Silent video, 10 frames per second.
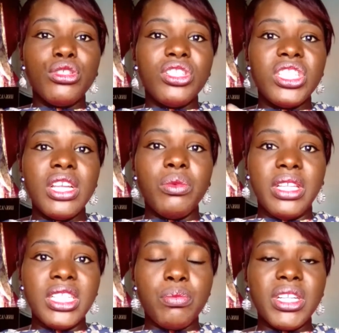to stay with
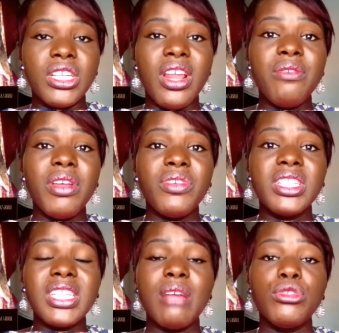this person, you have every
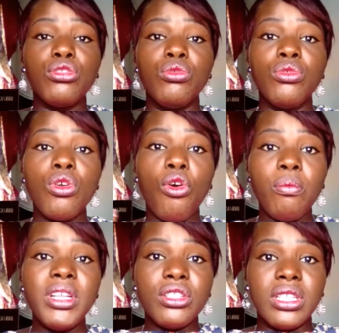time to
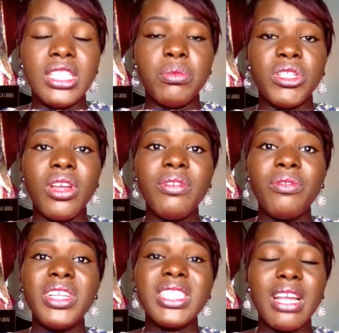commit to this person, you have
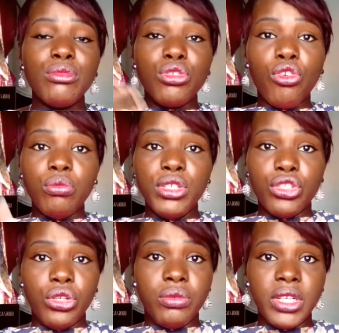every time to commit
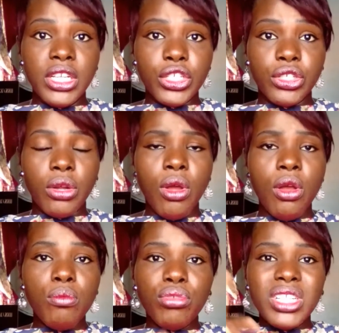to your relationship,
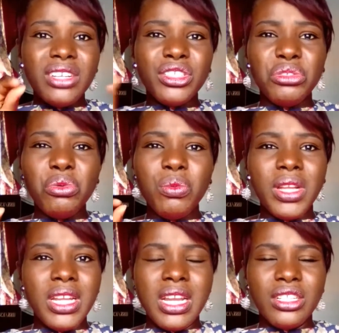but there is no
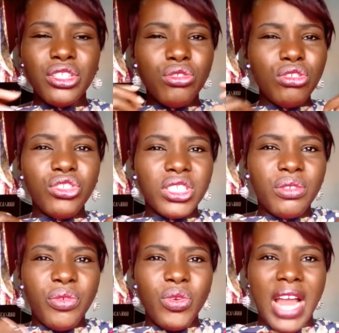willingness. You don't
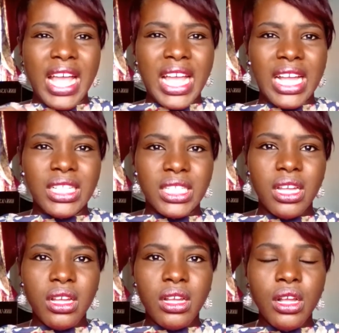just feel like it.
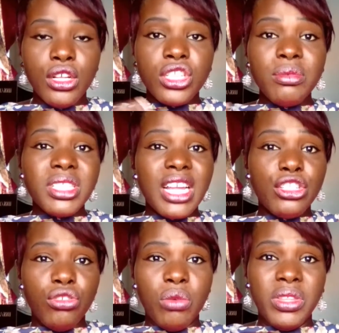
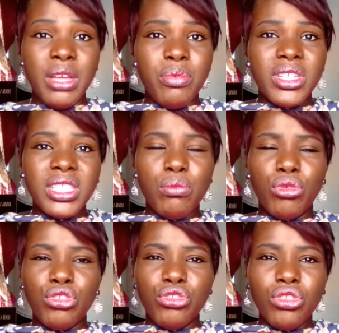Sometimes you're with a person,
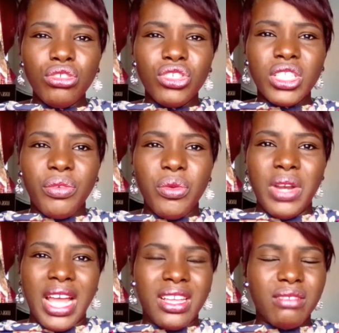but you don't just feel
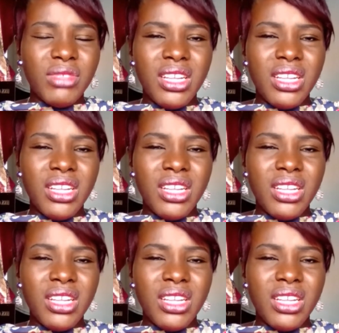like